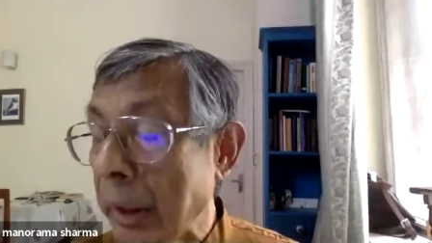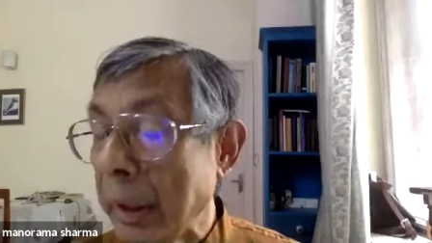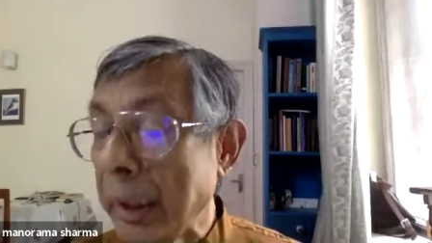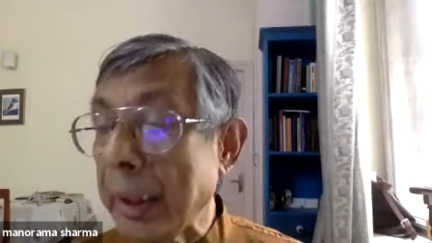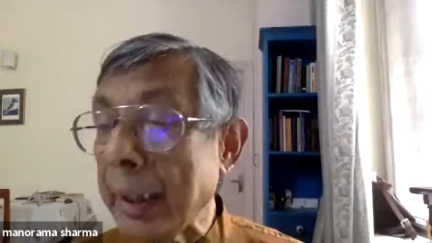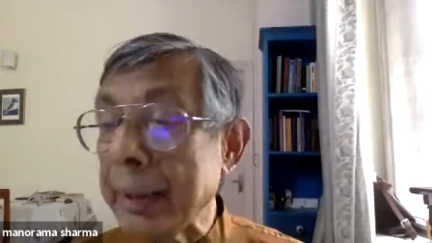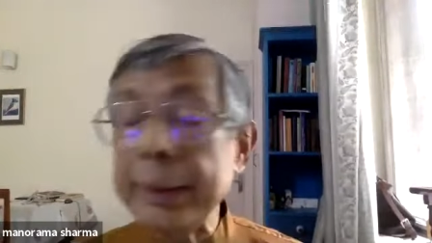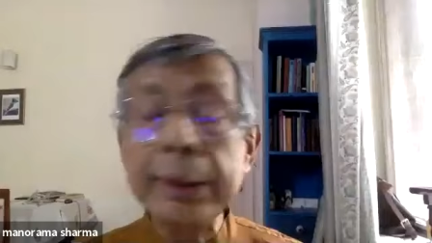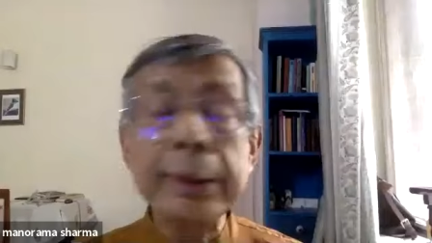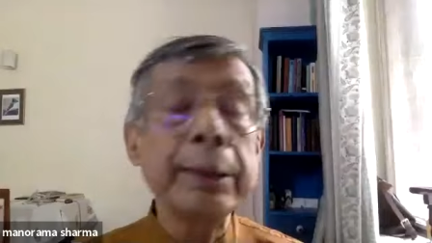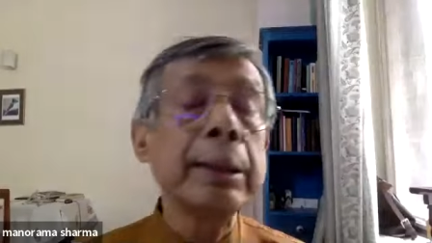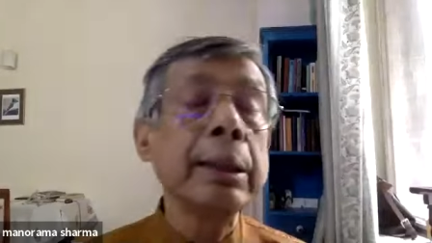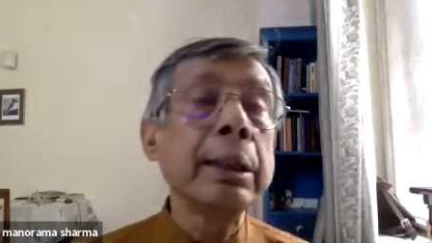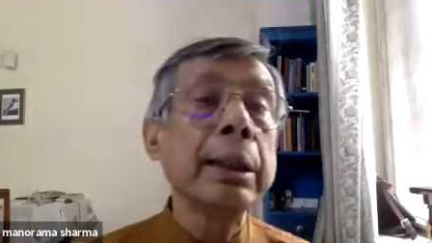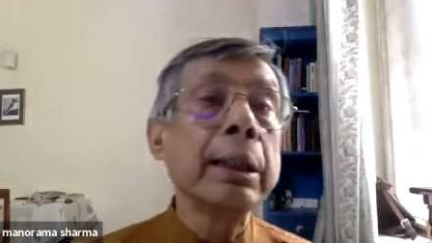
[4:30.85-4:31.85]
And
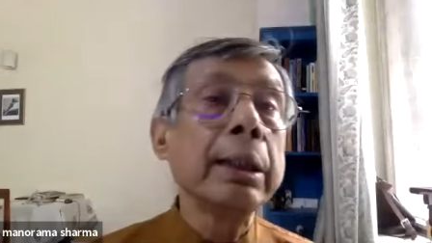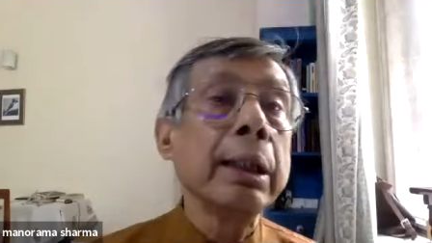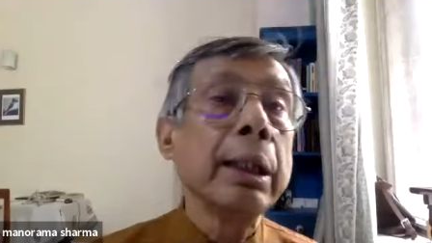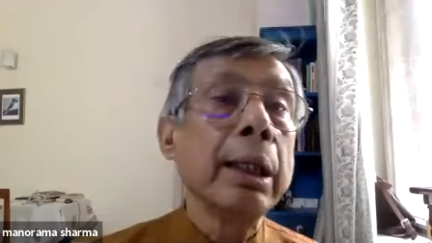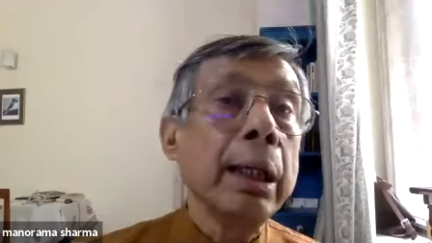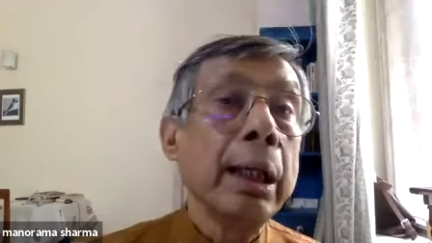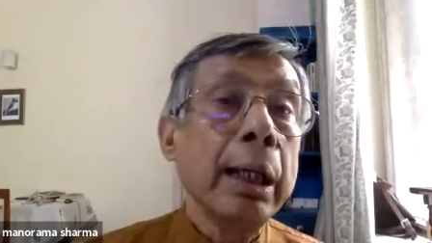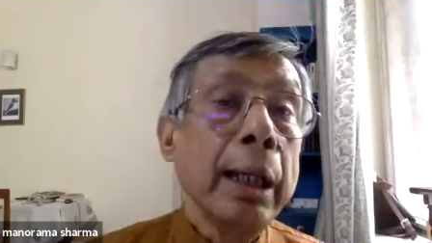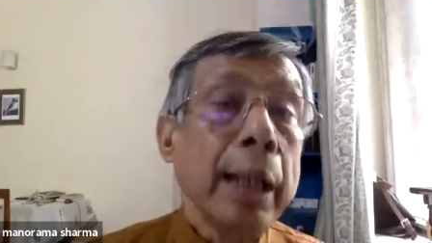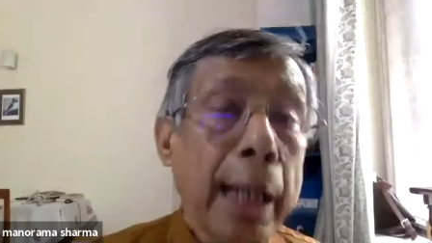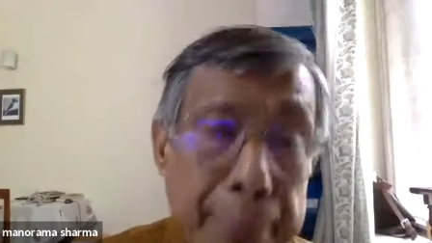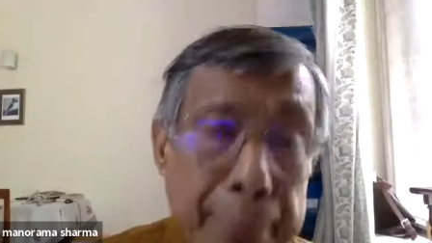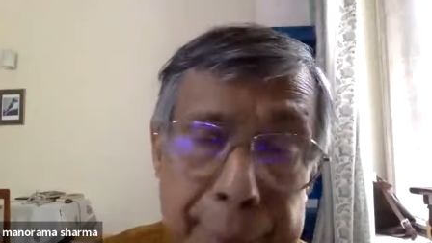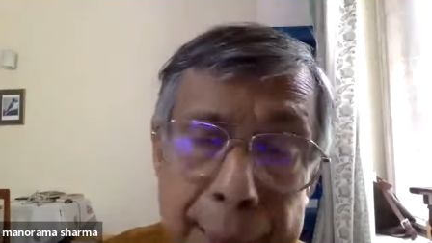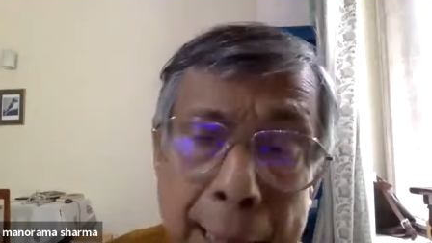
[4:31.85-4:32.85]

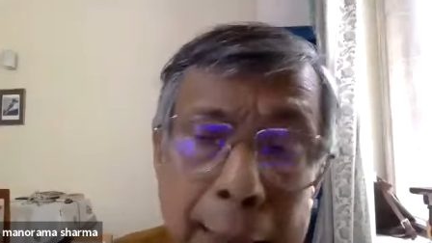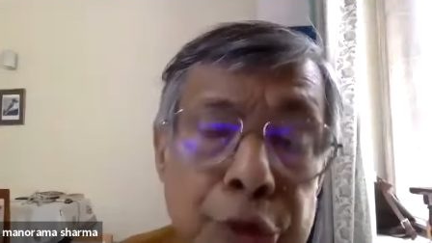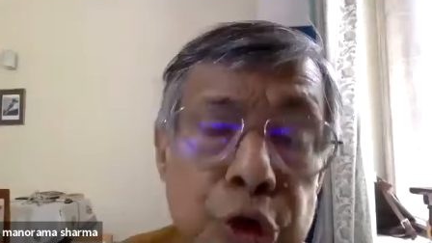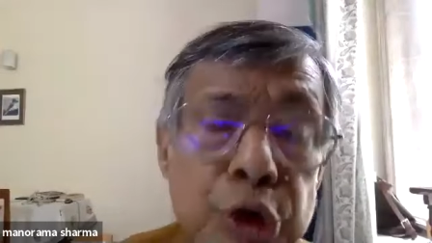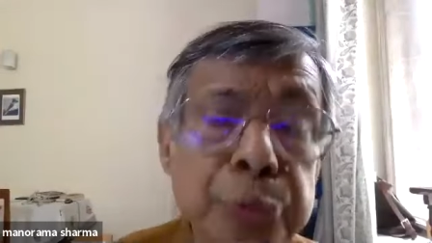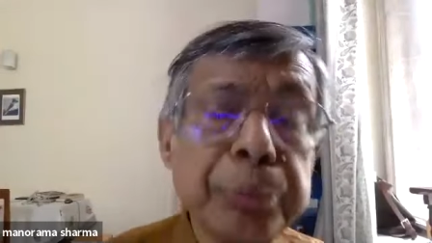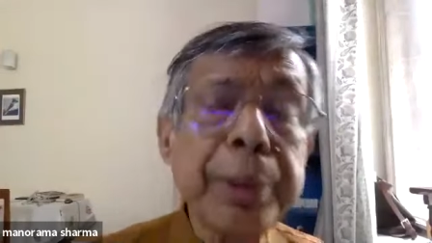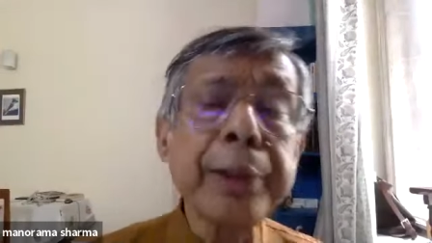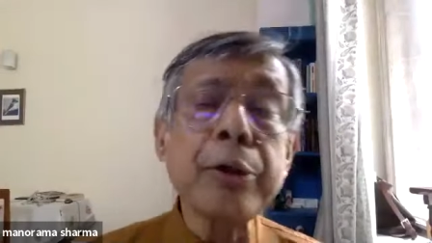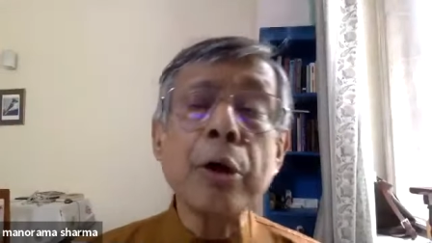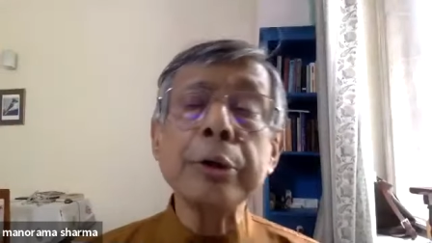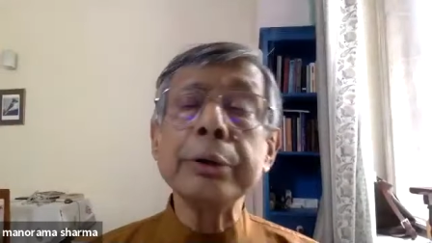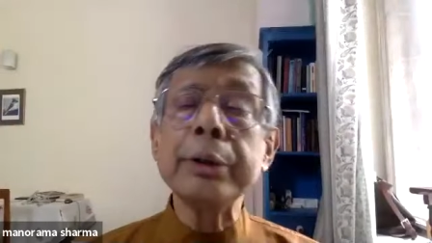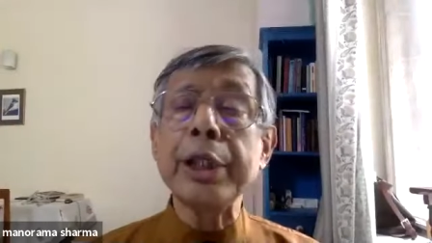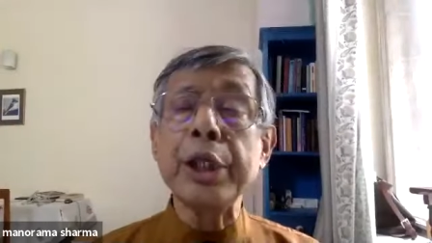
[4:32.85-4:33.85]
I've been asked to speak
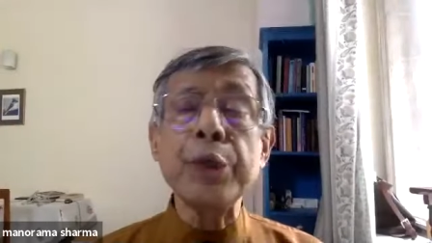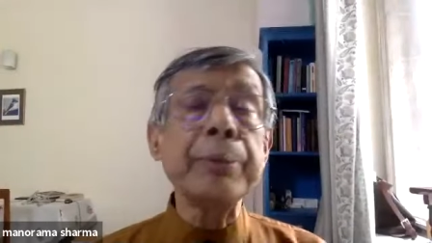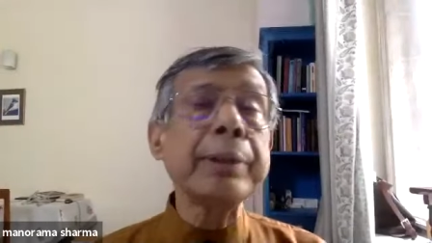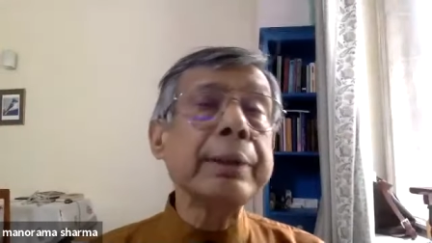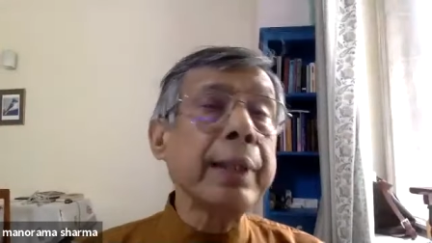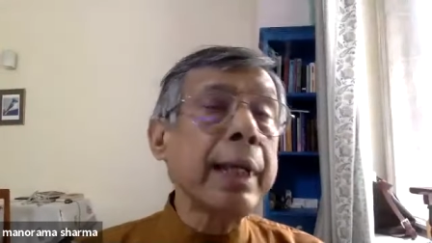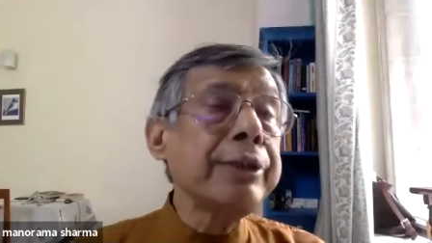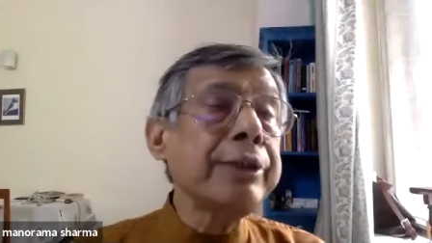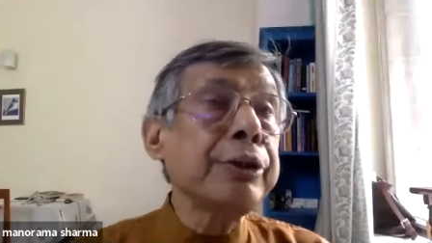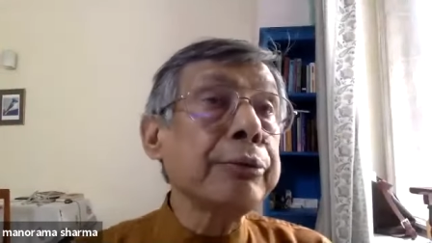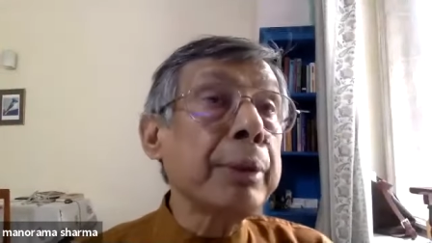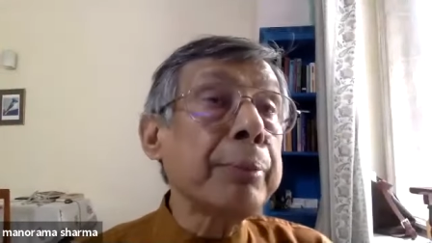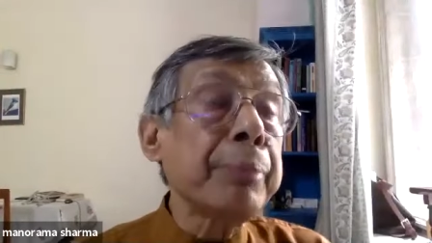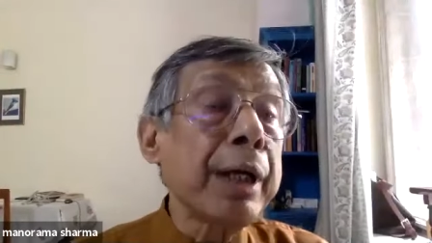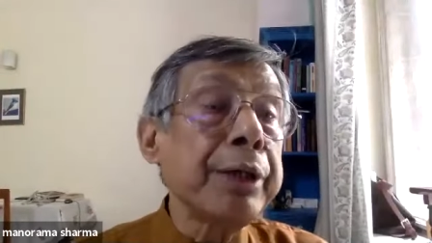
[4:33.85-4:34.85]
on the human rights of
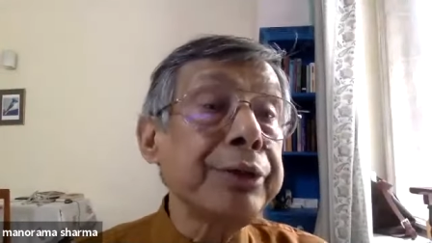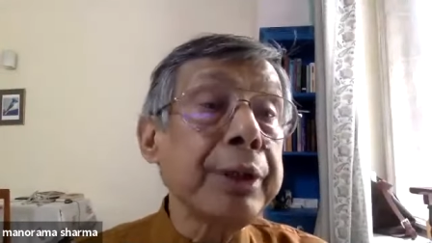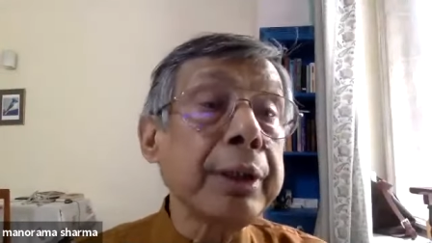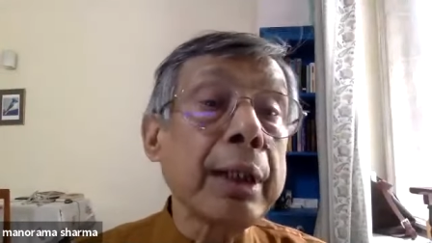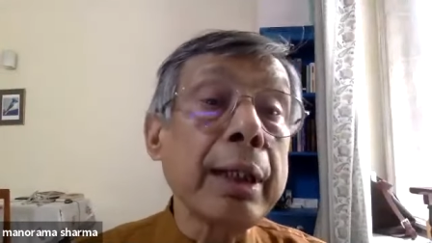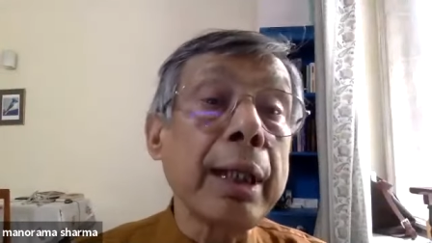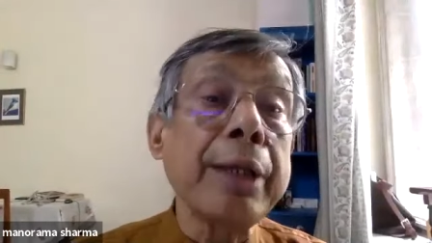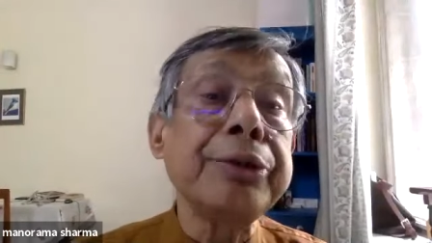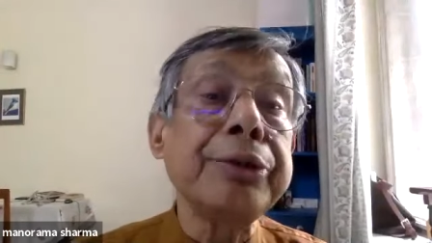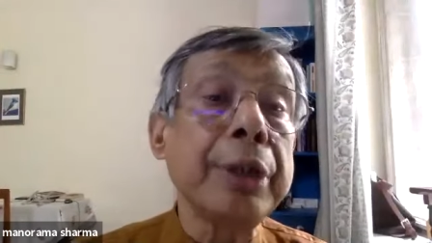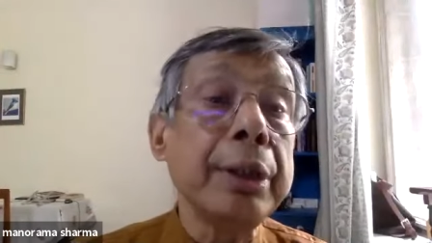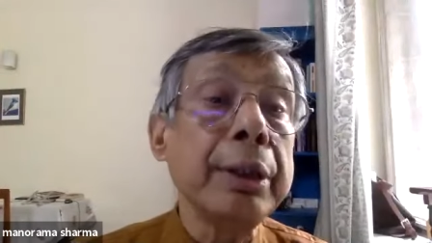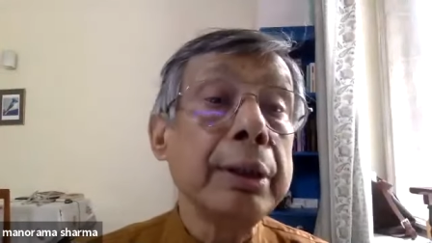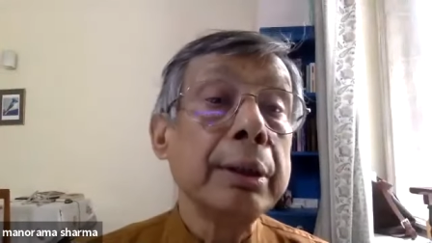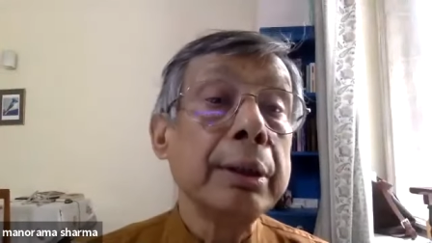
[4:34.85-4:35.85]
the marginalized
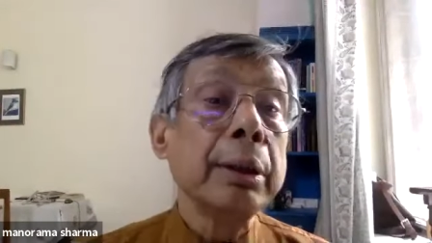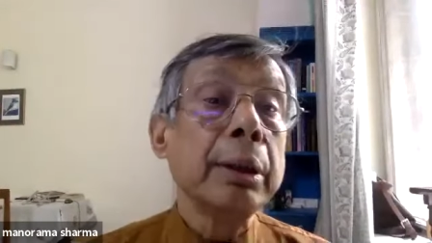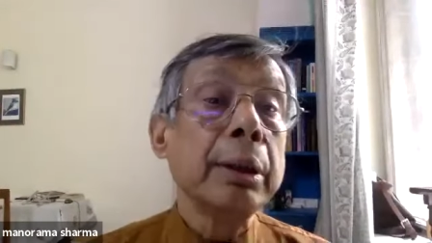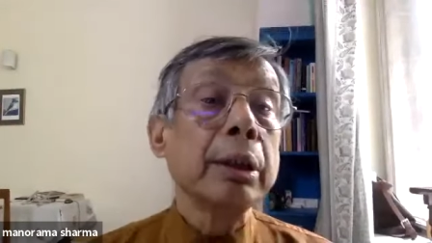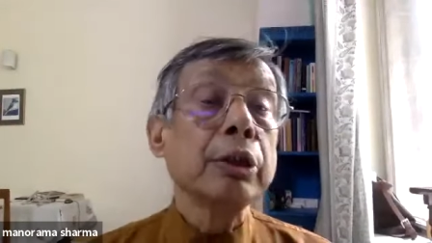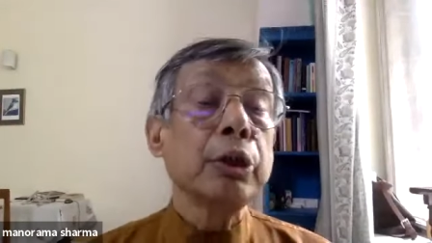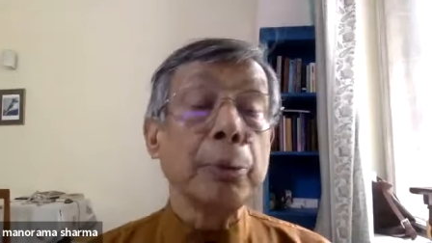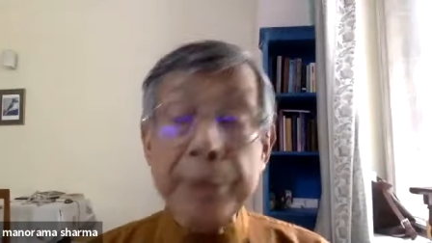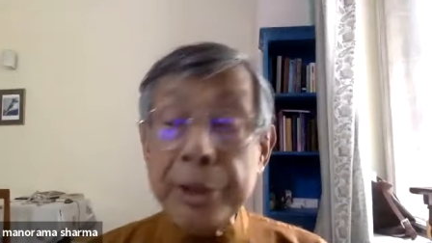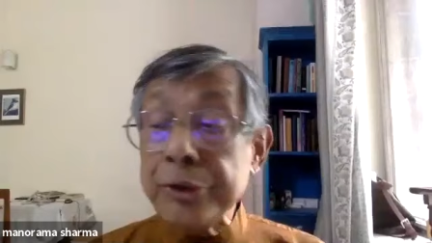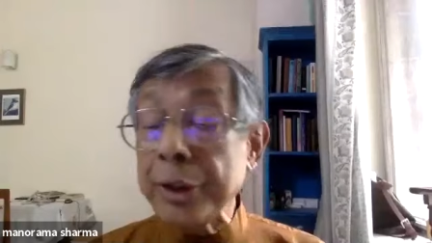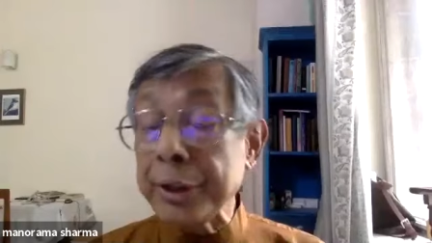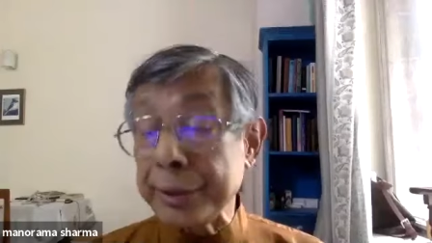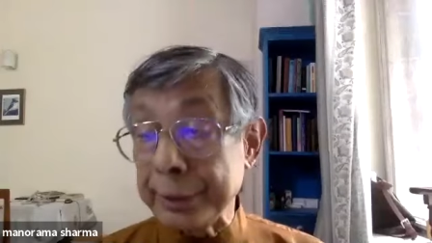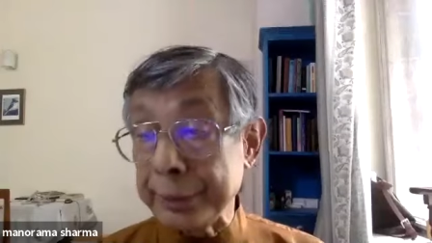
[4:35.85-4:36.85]

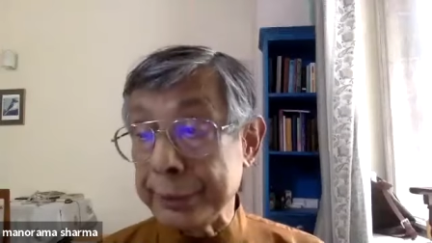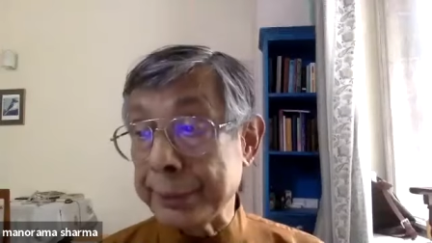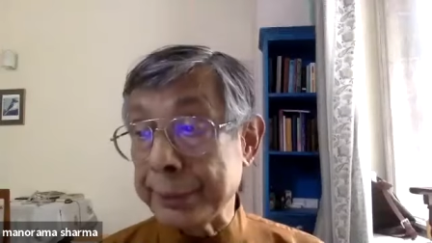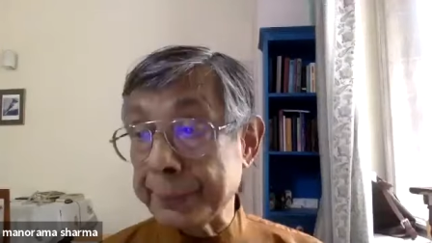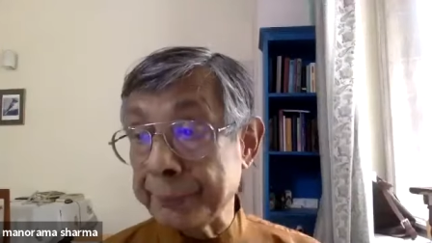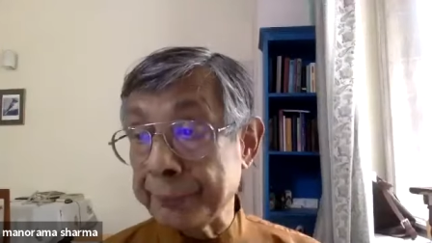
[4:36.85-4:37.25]
communities.